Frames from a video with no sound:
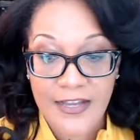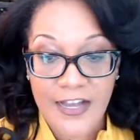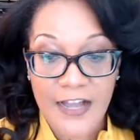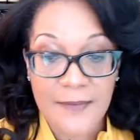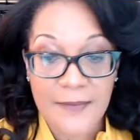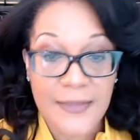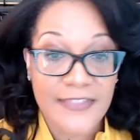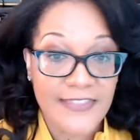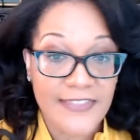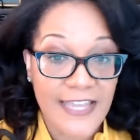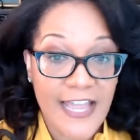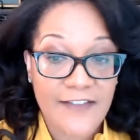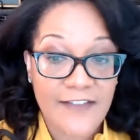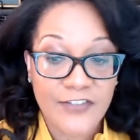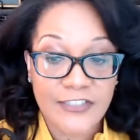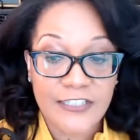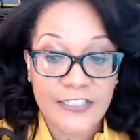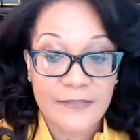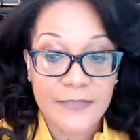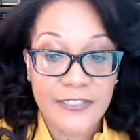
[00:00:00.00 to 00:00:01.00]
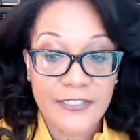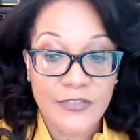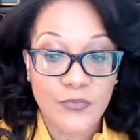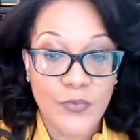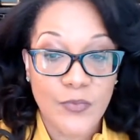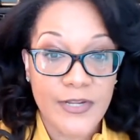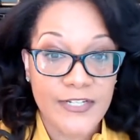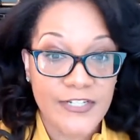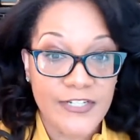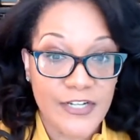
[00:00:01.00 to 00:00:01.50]
and they have a limited
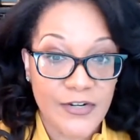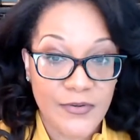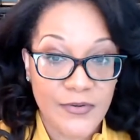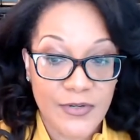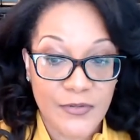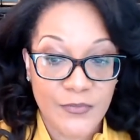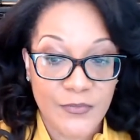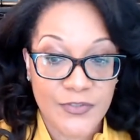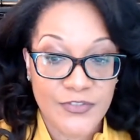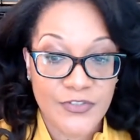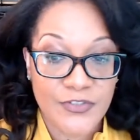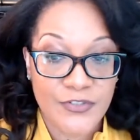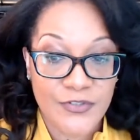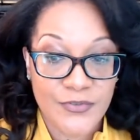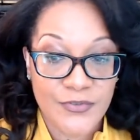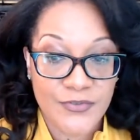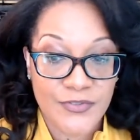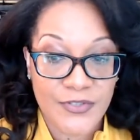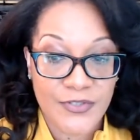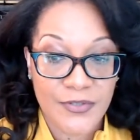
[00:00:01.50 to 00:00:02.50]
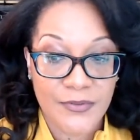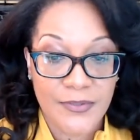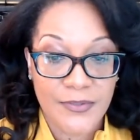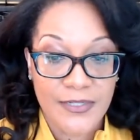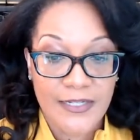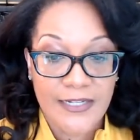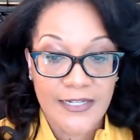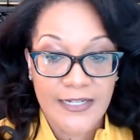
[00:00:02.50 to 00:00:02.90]
window in which to do so.